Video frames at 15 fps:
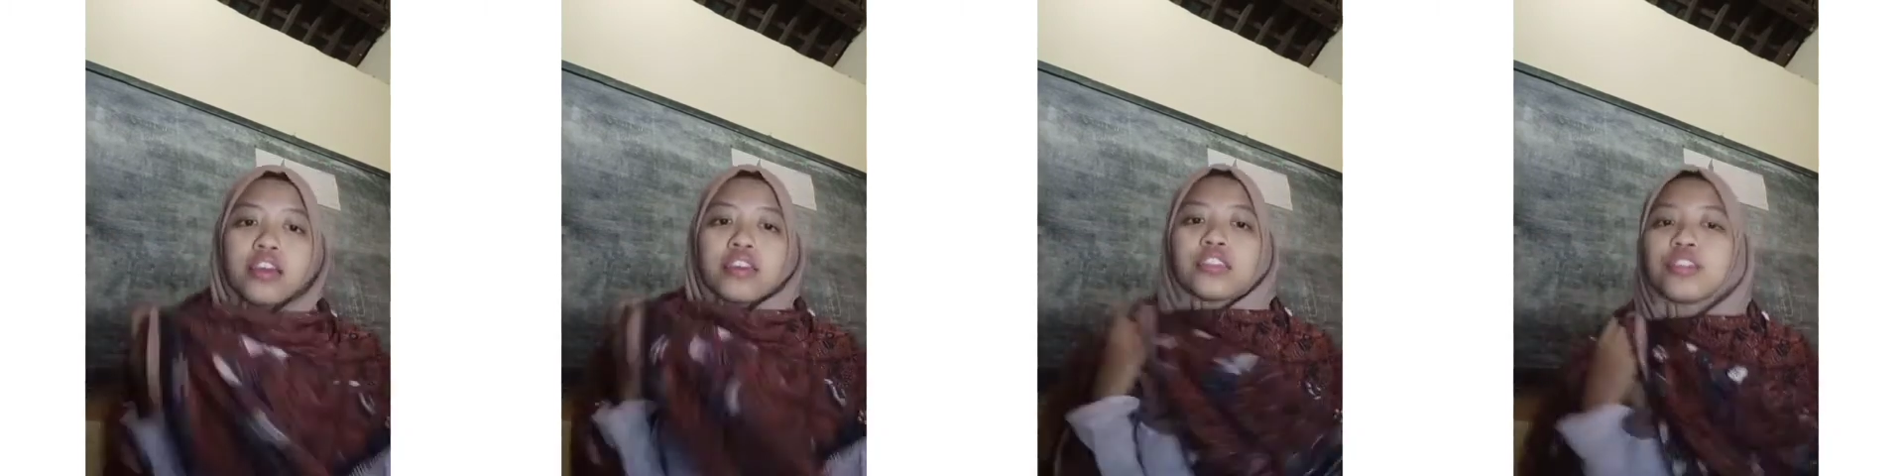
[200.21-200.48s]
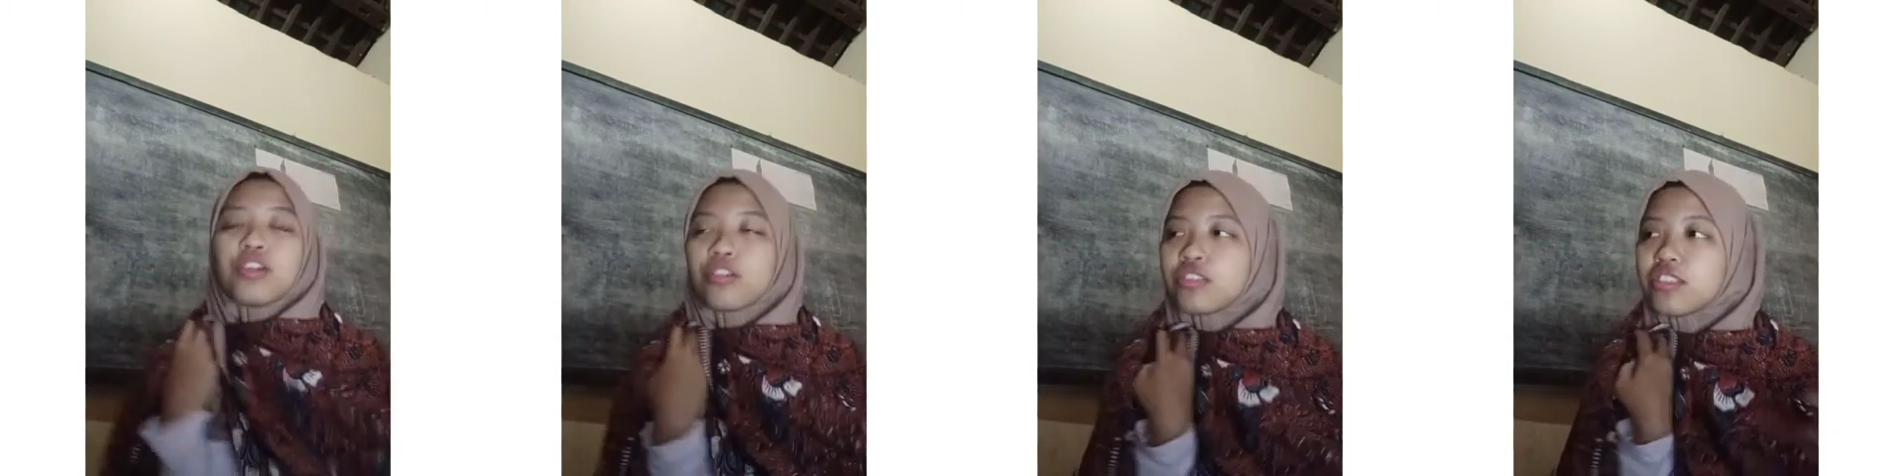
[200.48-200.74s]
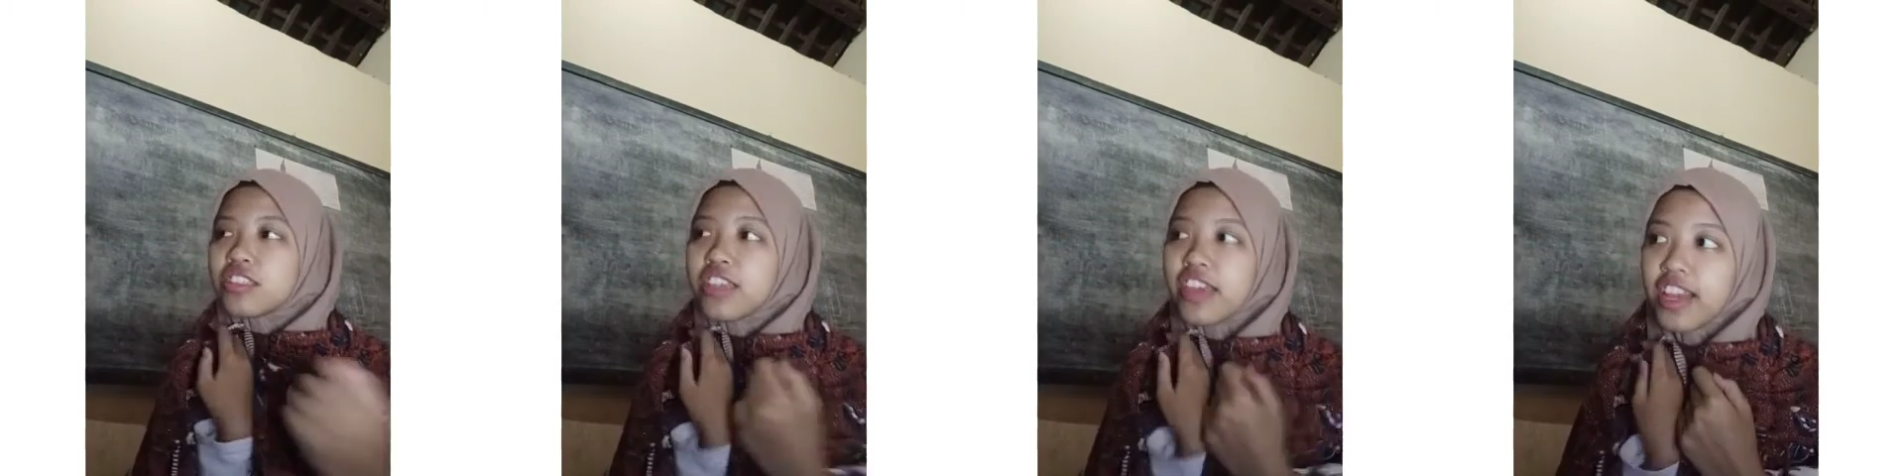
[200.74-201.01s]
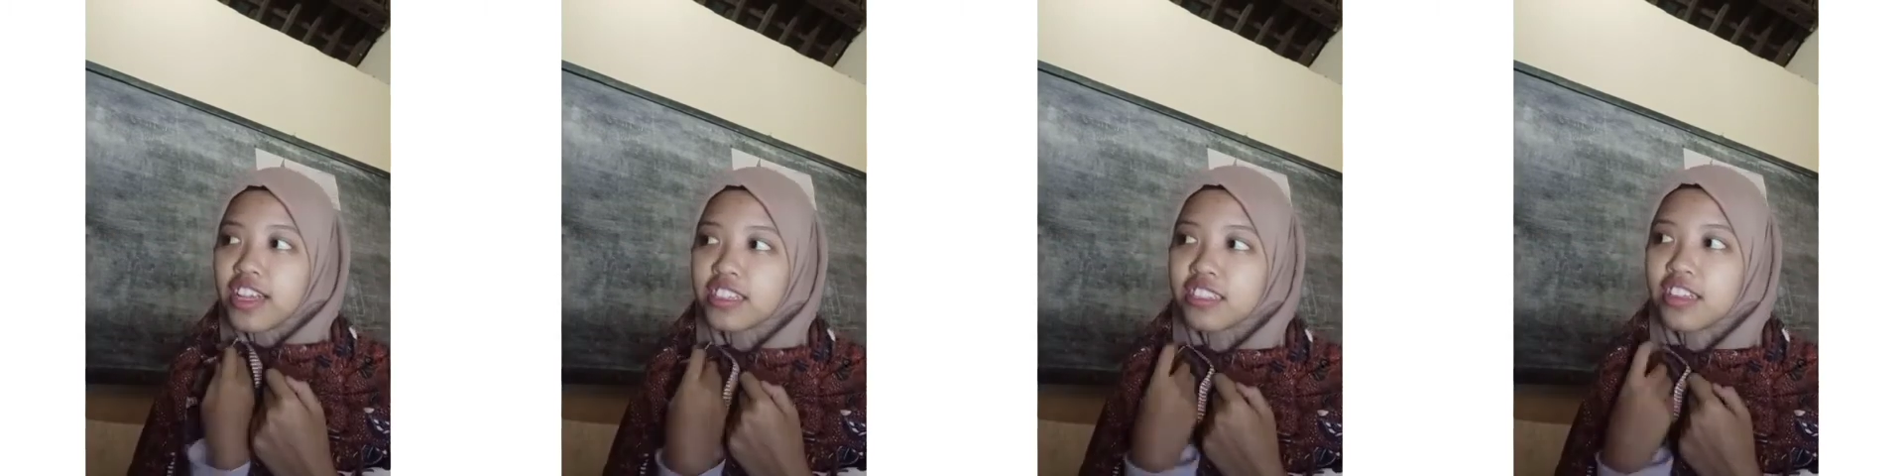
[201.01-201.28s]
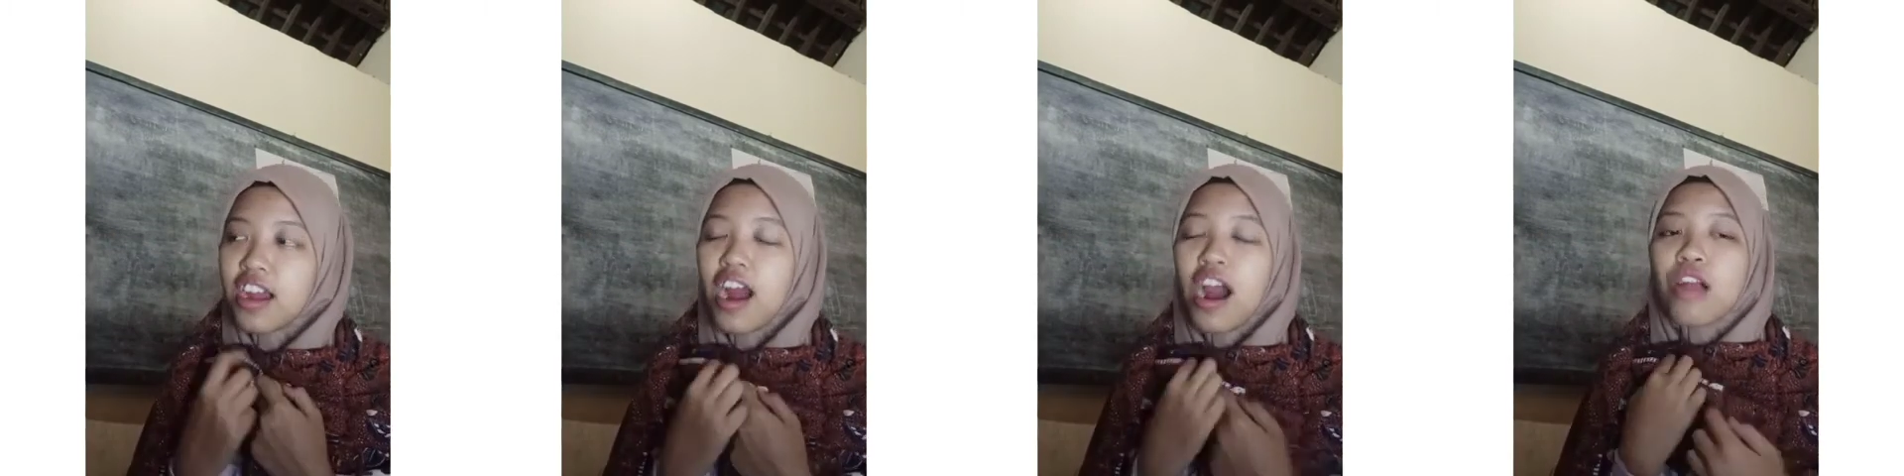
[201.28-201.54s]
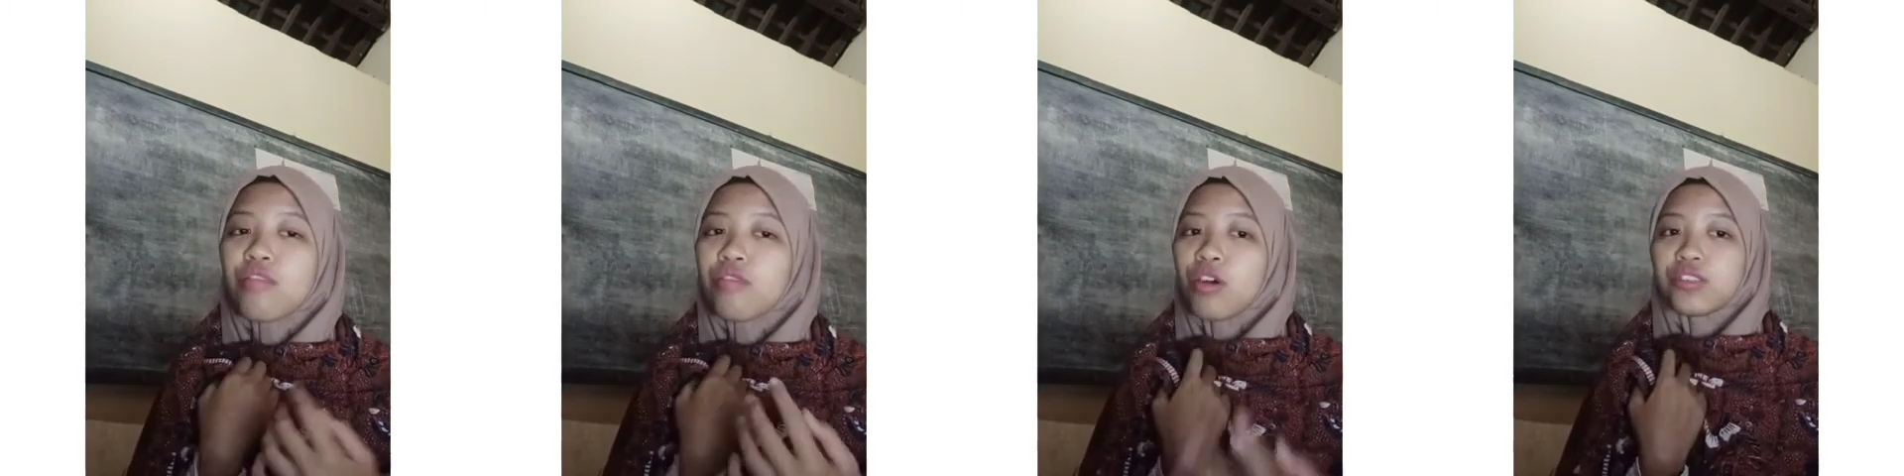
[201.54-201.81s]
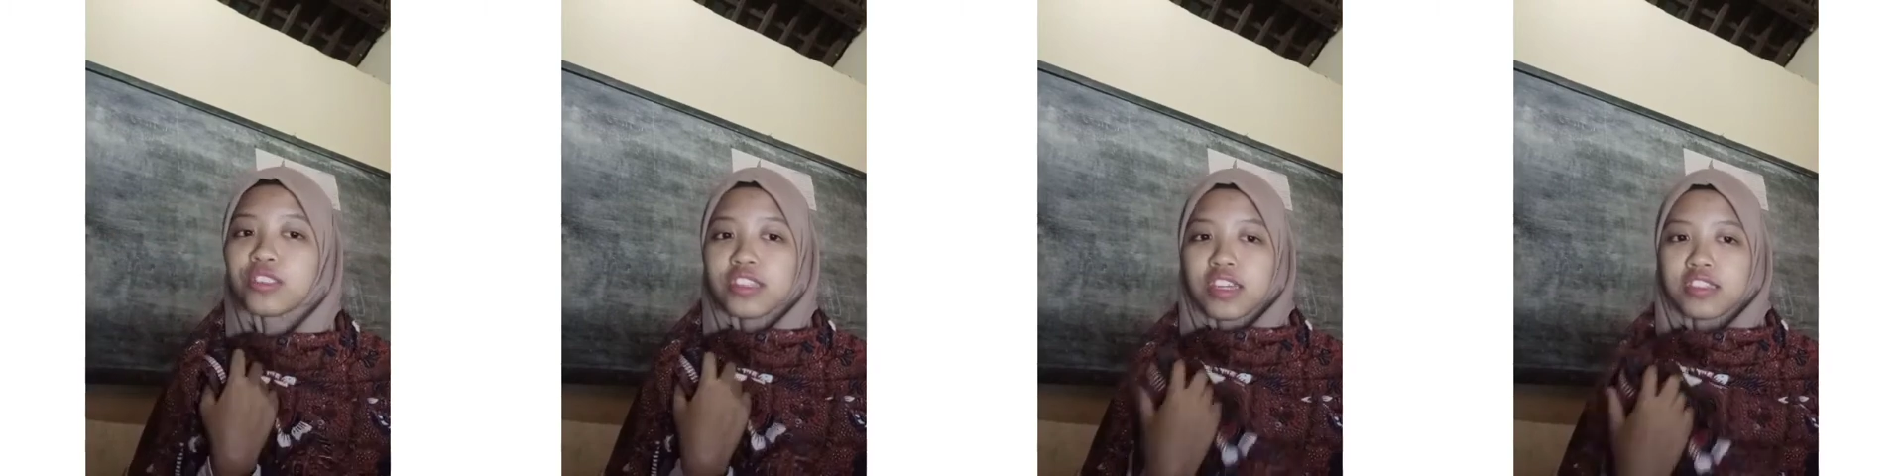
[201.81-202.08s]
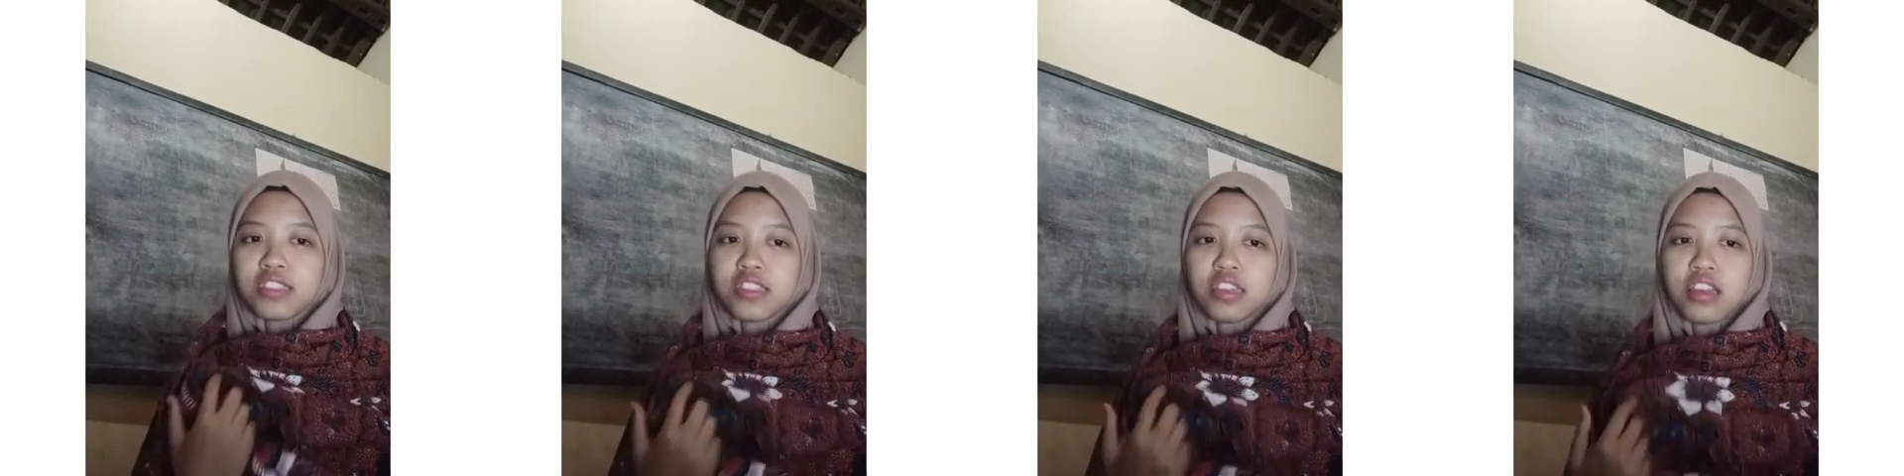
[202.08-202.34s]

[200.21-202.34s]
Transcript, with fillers: Your cheeks are roses,